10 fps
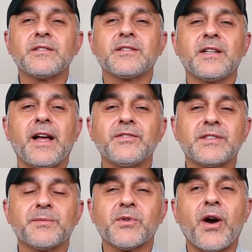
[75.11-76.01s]
and still haven't
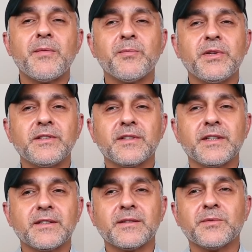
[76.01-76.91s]
subscribed, please
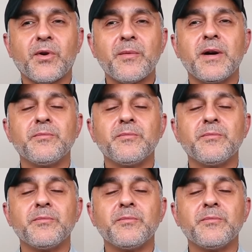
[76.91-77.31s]
click the subscribe